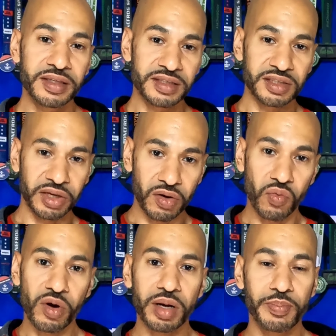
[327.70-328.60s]
This is a Go
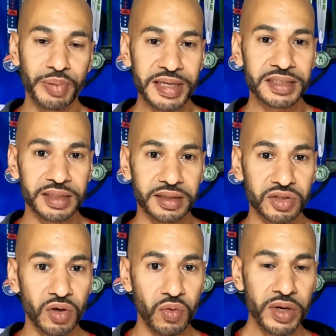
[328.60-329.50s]
Ruck Basic,
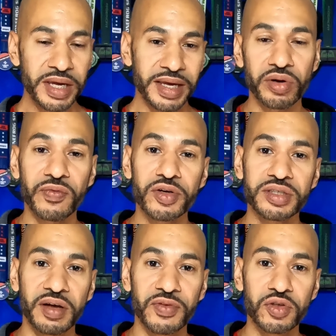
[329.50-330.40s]
so shorter
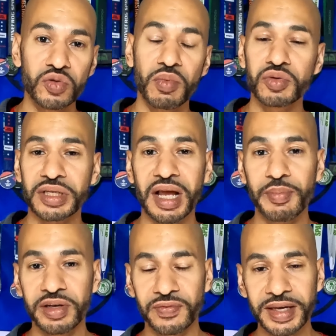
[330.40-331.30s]
version of the two most
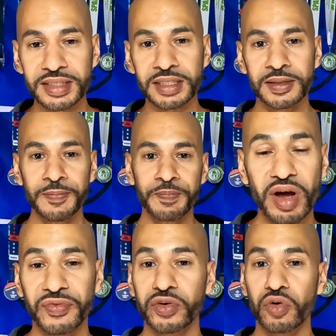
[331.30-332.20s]
common events. I don't
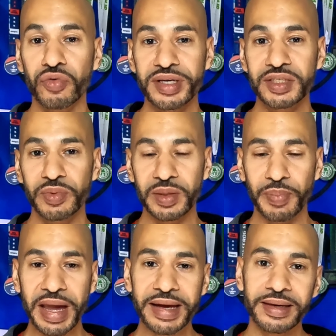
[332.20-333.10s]
have to go crazy with the
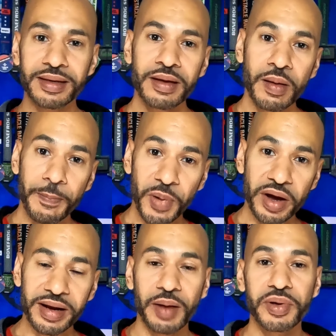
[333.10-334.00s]
packing,
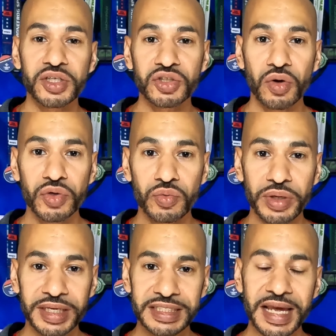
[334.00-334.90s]
but I'm going to show you
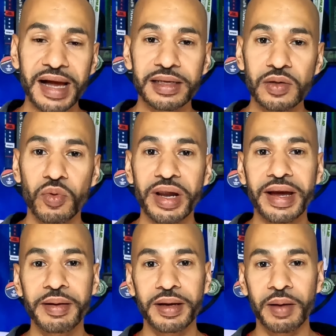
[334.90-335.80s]
exactly what
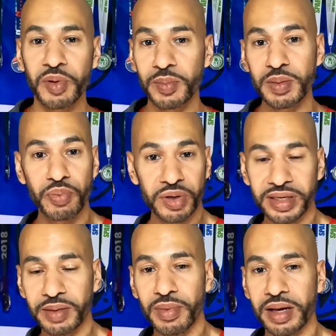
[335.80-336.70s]
I'm going to be
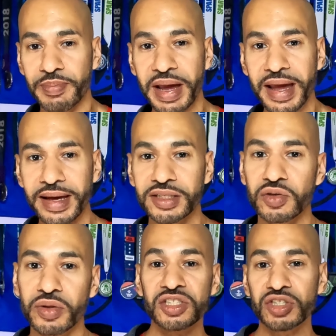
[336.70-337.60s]
putting in my bags.
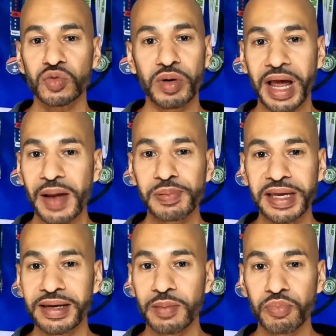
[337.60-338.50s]
This is just what I
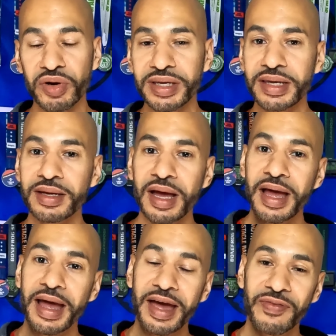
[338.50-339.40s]
plan on bringing,
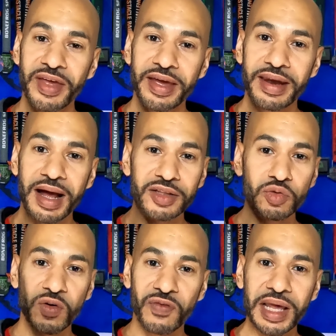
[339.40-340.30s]
and then I'll
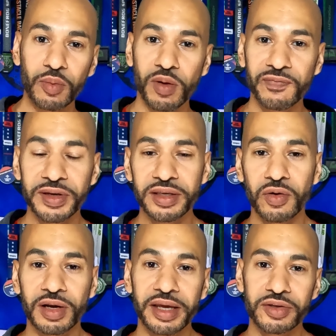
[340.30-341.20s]
do a follow-up video
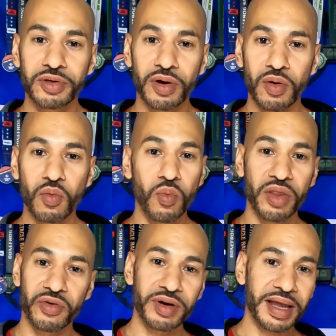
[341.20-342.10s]
to let you know
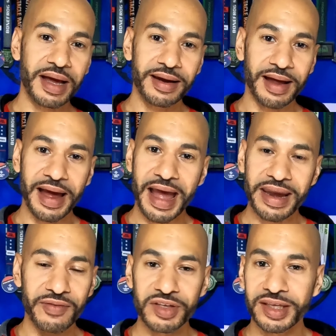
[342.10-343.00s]
whether or not I
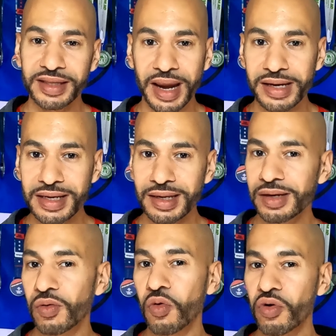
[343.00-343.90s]
had everything that I
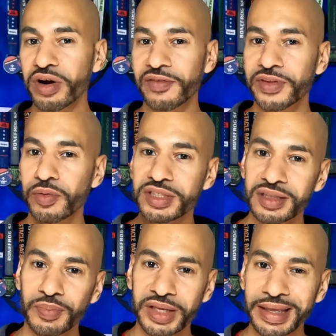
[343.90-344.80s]
needed, or if there was
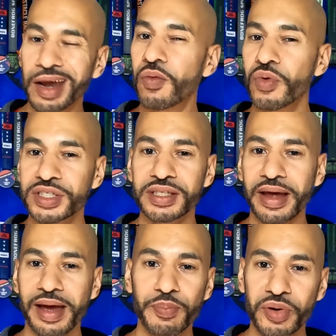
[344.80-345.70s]
something that I wish that
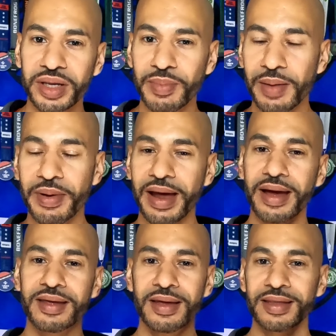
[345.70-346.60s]
I had put in my
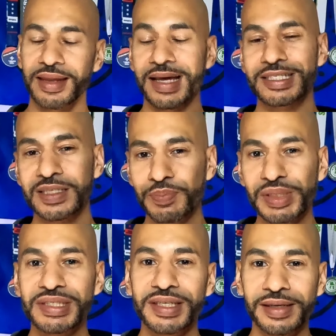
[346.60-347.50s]
bag that I
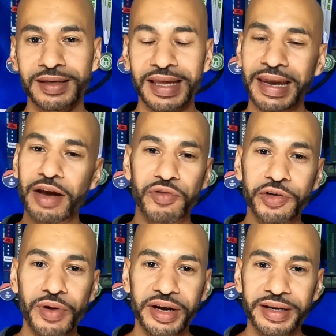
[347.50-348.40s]
simply didn't and I
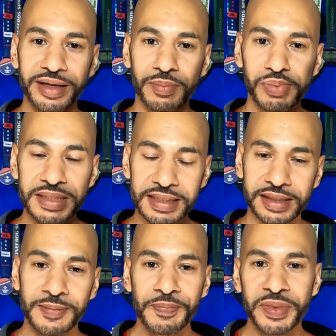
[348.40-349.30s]
regretted it
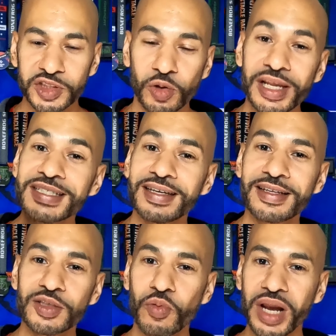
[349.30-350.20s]
completely. So let's get
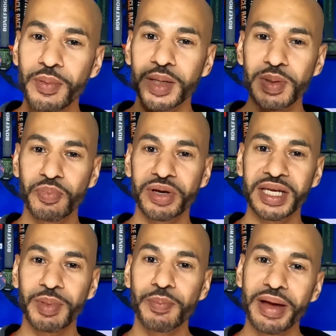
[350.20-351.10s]
into what I'm going to be putting
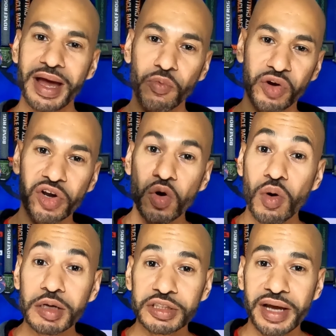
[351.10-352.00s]
in my bag. We're going to
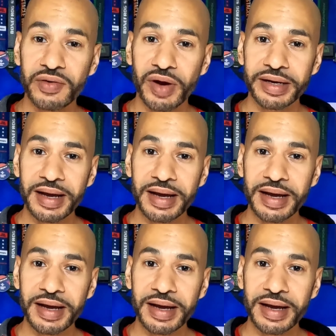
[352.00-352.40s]
go outside right